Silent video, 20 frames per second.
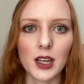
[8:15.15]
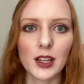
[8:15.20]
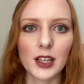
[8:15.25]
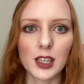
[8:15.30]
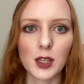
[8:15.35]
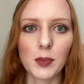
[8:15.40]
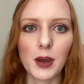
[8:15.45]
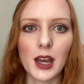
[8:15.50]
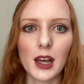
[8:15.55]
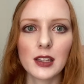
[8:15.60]
Like,
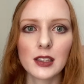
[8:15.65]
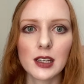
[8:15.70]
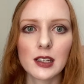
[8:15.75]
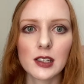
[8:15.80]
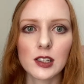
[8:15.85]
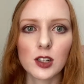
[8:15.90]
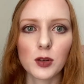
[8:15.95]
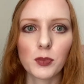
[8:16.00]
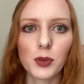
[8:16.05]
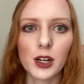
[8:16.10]
the pan
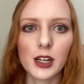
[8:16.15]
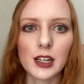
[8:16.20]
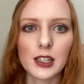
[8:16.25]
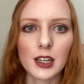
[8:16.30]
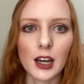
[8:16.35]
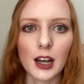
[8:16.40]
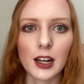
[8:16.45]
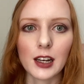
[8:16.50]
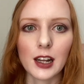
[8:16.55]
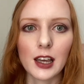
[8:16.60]
sizes are pretty
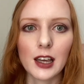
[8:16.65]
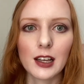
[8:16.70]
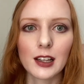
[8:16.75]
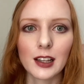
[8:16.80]
tiny.